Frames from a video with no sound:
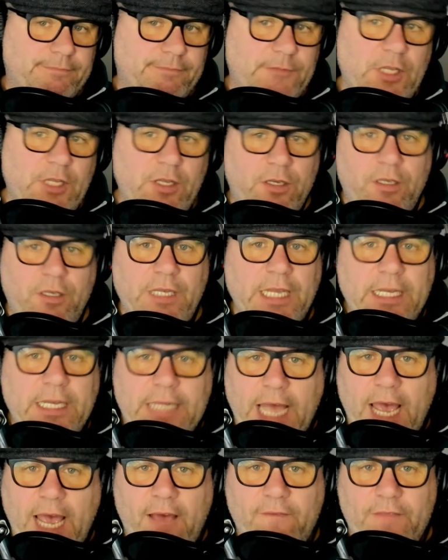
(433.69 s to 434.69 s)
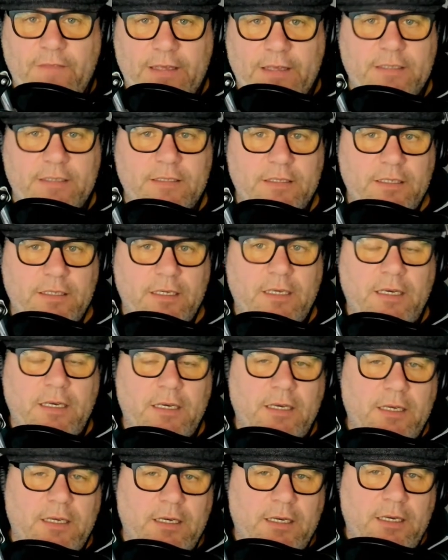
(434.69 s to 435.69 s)
You need to have this.
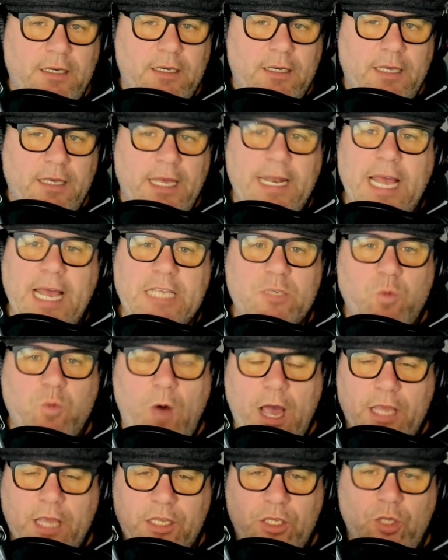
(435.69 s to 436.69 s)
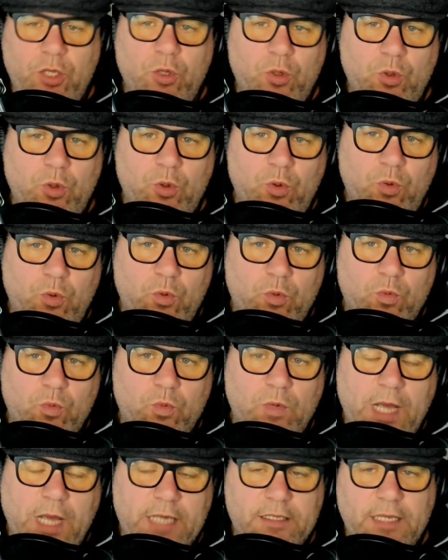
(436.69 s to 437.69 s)
And that's why you,
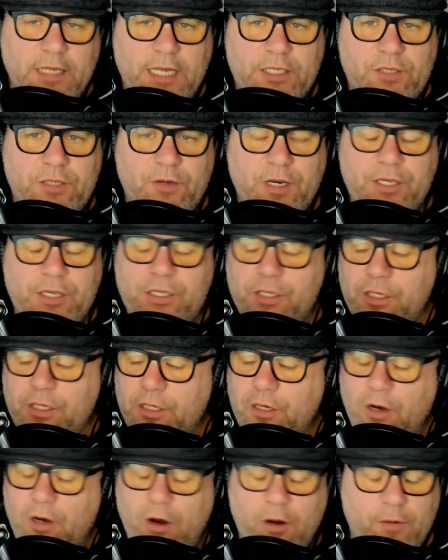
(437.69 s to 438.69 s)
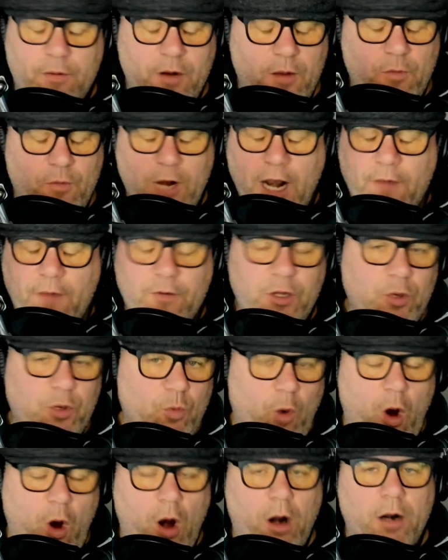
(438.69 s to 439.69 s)
as an electrician, car, whatever
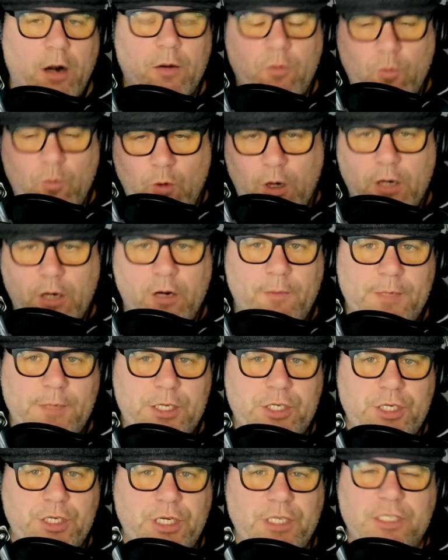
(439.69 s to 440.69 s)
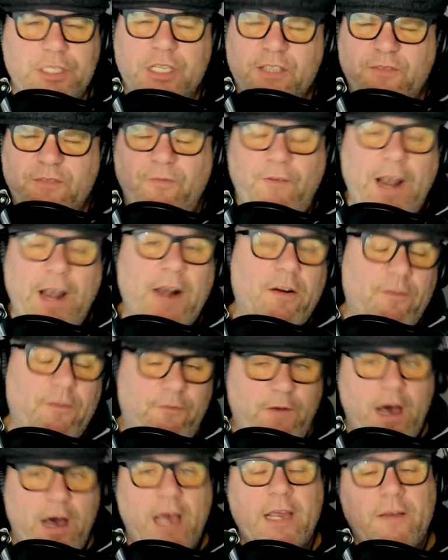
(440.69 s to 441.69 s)
you are, working on a machine, just
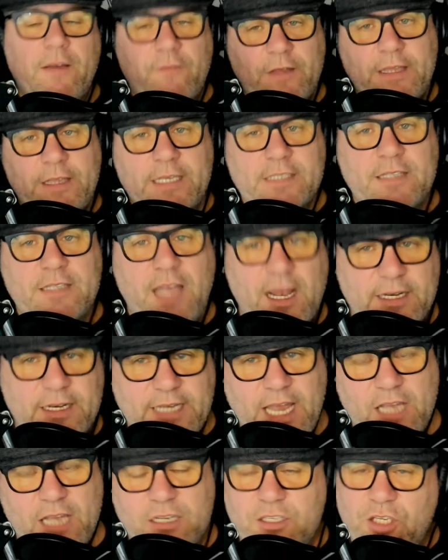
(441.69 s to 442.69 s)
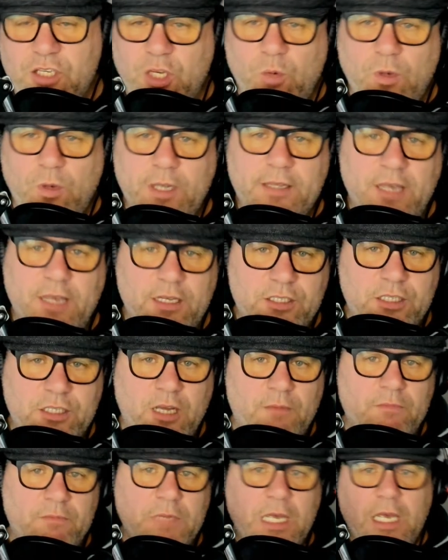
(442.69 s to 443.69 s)
verify everything's locked out, because you don't want to touch
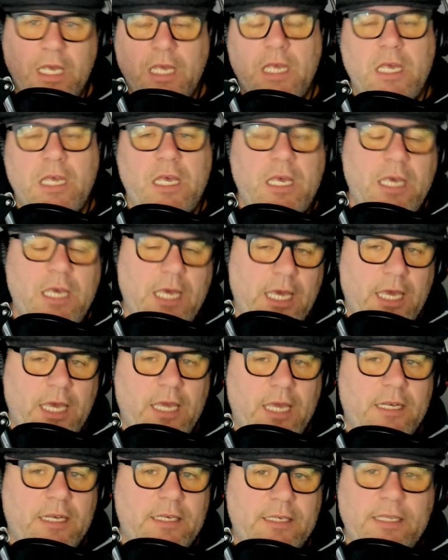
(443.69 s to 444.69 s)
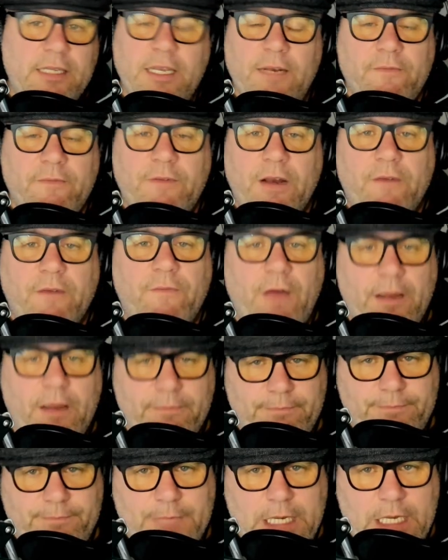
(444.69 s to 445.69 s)
something and you didn't verify.
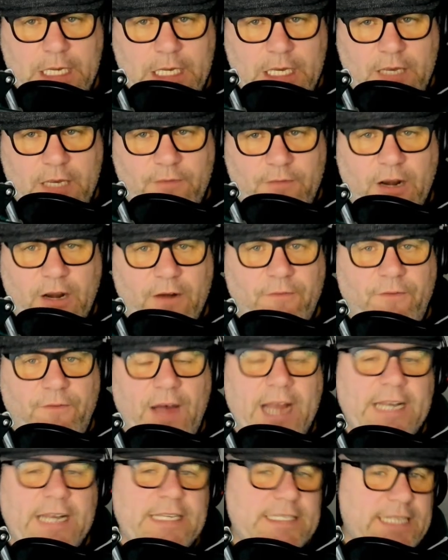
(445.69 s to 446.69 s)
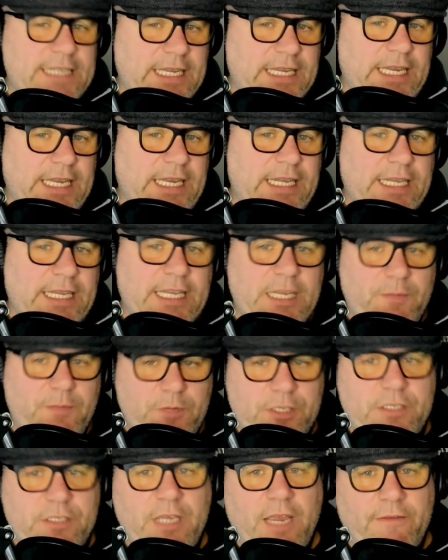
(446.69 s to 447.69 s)
Verifying is the key to keep
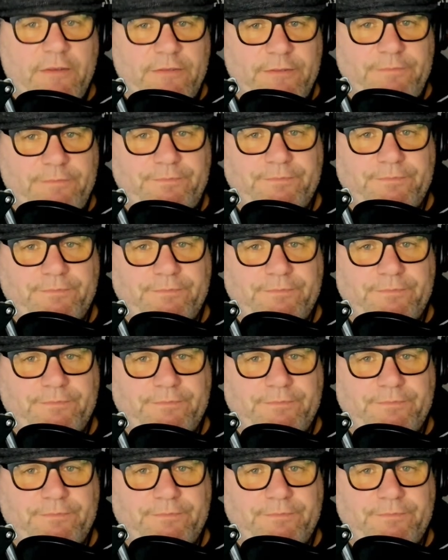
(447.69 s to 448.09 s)
you safe.